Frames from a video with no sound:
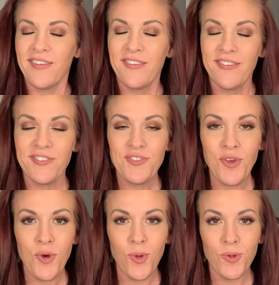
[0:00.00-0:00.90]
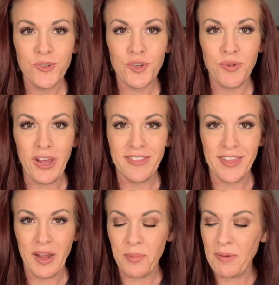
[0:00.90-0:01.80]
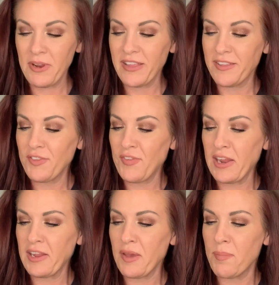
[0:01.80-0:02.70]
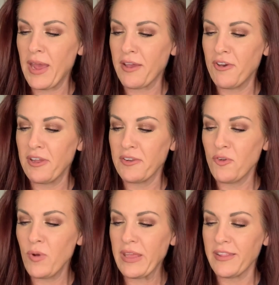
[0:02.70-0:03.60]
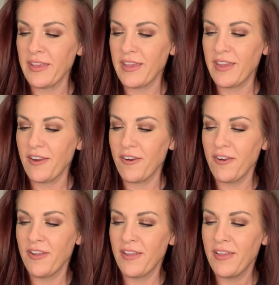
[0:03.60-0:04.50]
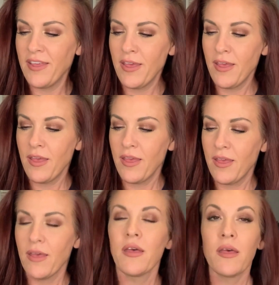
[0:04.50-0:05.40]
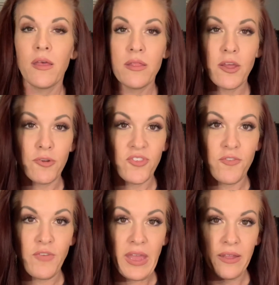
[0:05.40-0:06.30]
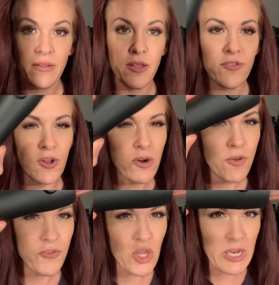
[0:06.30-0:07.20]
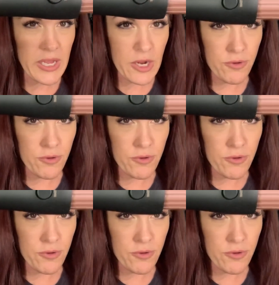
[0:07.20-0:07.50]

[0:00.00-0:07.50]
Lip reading: So hold your breath that I'll be able to get this fan to come back on quickly here. There's the fan. So I don't know if you can hear